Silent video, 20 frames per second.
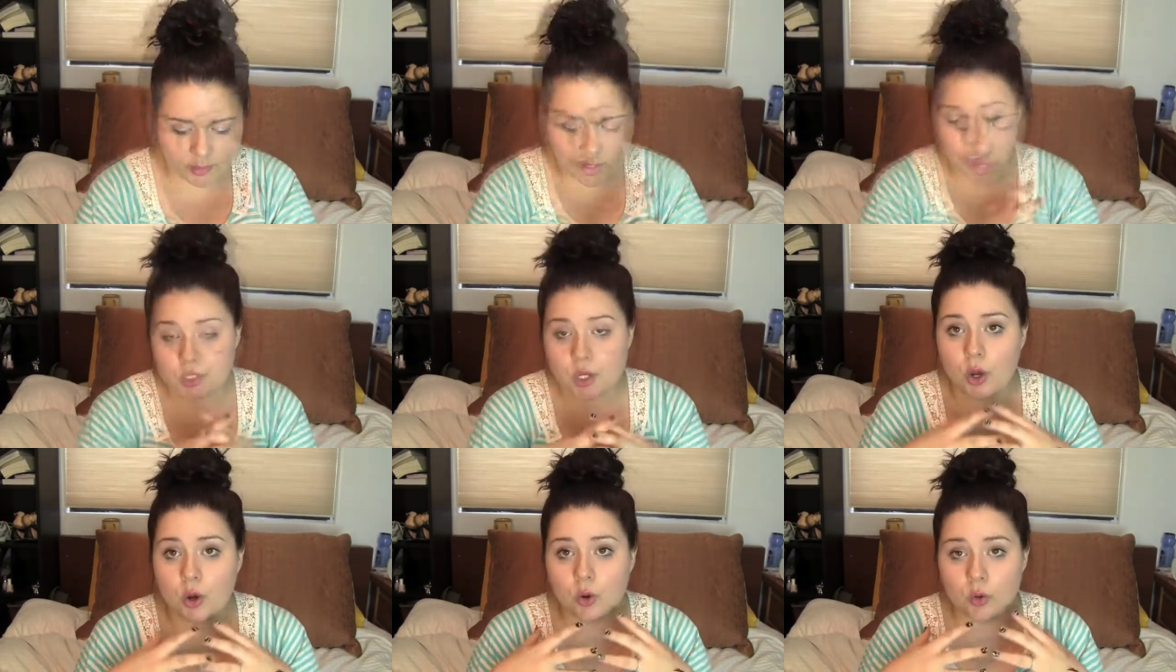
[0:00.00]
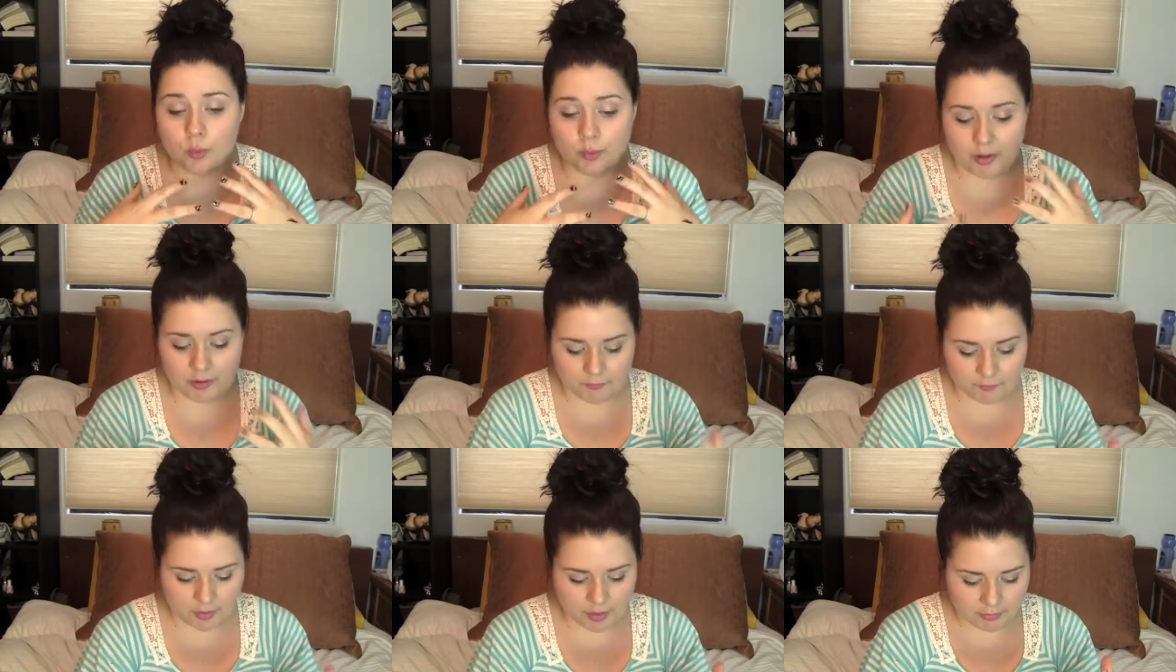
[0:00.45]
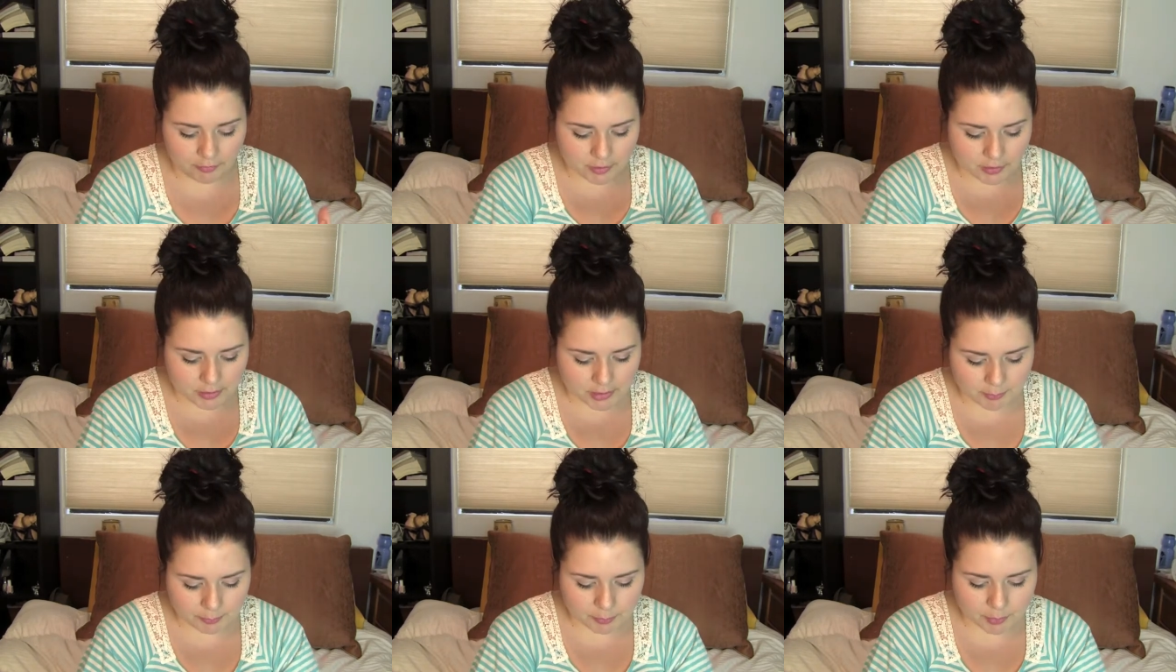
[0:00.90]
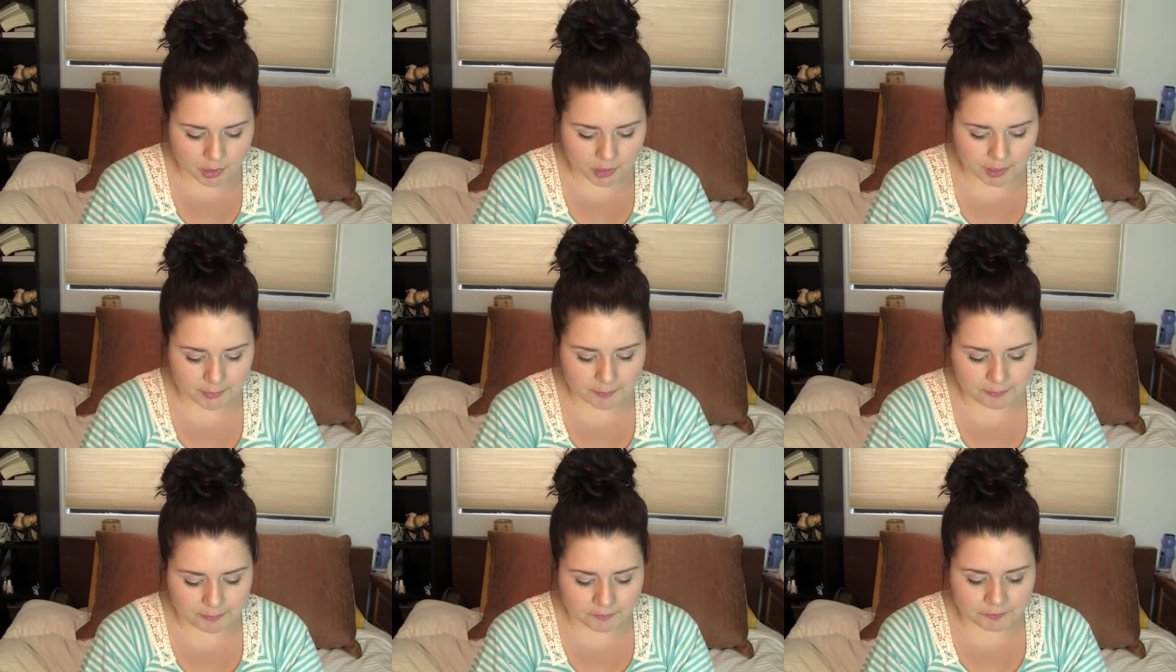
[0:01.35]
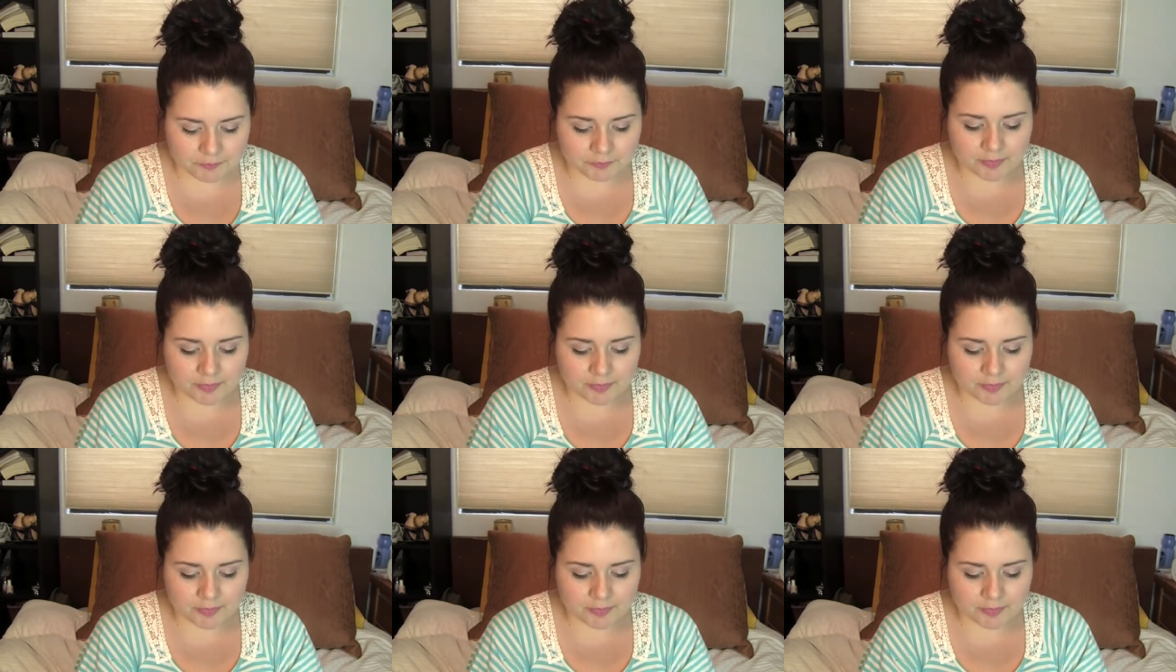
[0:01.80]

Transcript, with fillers: Um, so my favorite lip balm